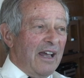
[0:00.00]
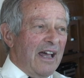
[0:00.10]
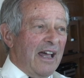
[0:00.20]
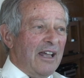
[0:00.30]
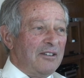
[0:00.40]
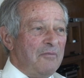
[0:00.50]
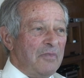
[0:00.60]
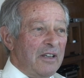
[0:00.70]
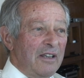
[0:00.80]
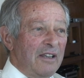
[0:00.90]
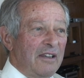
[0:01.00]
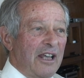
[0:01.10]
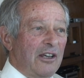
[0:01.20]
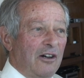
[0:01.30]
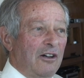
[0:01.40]
And
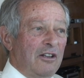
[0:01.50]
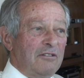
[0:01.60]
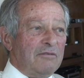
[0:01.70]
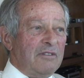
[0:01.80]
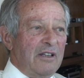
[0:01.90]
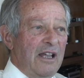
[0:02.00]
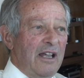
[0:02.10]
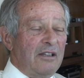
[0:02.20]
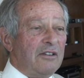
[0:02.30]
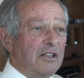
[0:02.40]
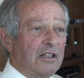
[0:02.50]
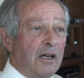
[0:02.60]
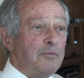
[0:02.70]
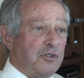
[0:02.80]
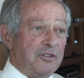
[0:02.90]
they all had the
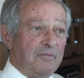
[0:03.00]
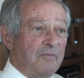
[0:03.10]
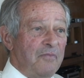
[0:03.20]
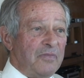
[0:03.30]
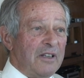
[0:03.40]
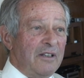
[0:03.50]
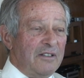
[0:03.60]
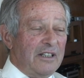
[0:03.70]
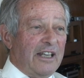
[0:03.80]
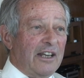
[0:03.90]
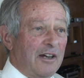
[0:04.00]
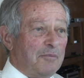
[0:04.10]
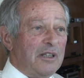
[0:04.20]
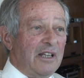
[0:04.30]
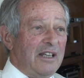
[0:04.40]
gumption to get
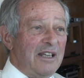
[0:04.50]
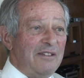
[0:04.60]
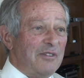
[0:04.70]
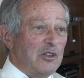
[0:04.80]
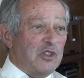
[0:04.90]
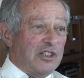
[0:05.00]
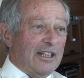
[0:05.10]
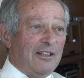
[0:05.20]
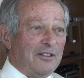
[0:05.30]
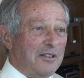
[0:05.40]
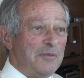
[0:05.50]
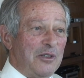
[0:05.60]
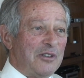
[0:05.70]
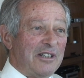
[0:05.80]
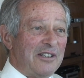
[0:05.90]
up and leave their settled
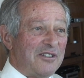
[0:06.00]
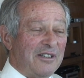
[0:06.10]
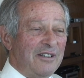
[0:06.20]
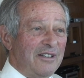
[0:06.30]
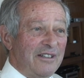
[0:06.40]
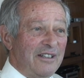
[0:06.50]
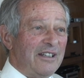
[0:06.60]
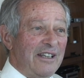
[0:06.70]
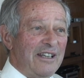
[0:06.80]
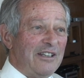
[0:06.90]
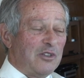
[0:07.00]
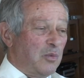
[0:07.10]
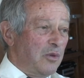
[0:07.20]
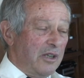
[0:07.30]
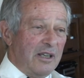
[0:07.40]
communities in the
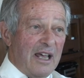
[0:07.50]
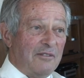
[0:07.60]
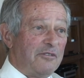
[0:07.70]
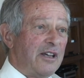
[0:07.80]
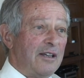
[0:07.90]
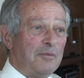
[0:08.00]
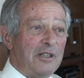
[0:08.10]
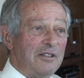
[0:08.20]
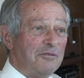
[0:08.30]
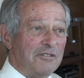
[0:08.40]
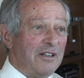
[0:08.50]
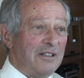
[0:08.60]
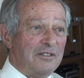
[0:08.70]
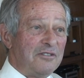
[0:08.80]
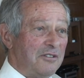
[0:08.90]
East where they had family and
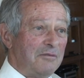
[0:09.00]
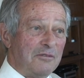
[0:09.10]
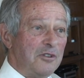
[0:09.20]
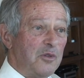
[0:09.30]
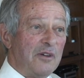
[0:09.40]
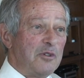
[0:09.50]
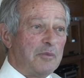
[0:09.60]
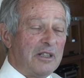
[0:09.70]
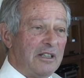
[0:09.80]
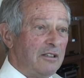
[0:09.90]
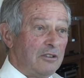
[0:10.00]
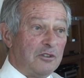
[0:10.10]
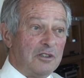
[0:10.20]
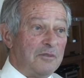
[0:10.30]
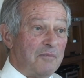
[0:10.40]
friends and knew everybody and
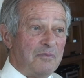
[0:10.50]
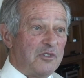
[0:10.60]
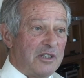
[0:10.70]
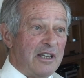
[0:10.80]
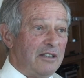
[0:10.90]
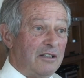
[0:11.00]
could have stayed